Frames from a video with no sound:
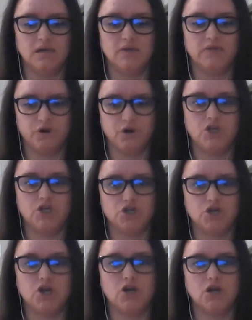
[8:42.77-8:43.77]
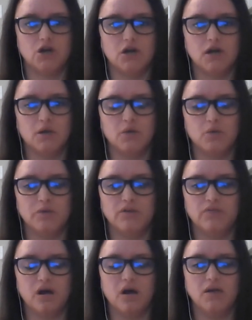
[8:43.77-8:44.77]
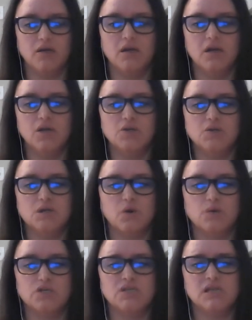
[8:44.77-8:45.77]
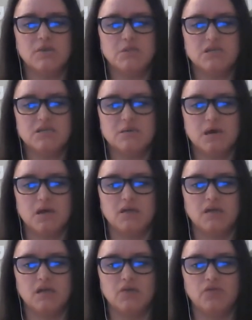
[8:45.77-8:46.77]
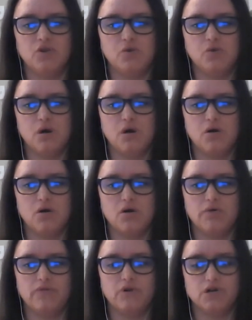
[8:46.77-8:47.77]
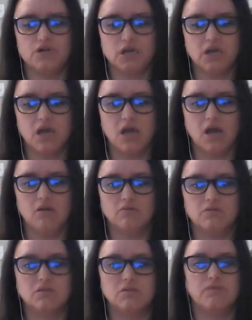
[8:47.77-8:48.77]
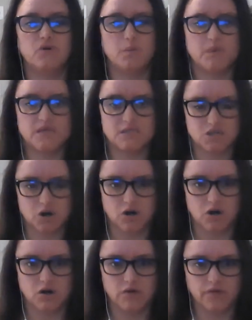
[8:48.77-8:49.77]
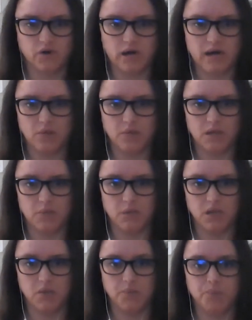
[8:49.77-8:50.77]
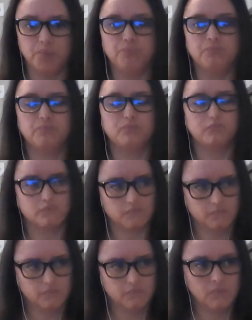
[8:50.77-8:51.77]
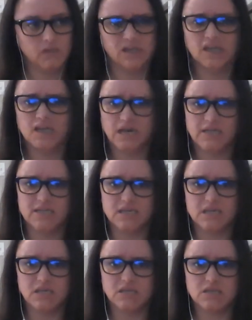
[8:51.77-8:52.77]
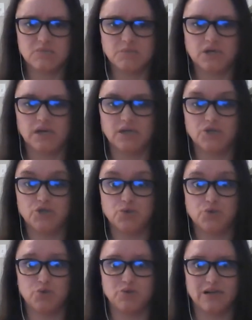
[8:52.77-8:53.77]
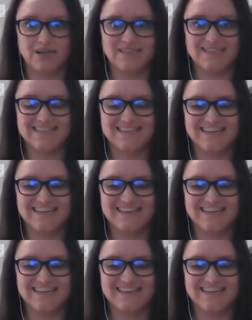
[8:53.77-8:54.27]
furniture, it will be fine. So just keep this in mind. If you are furnishing a house from the start for Airbnb, get nice things, but not too nice.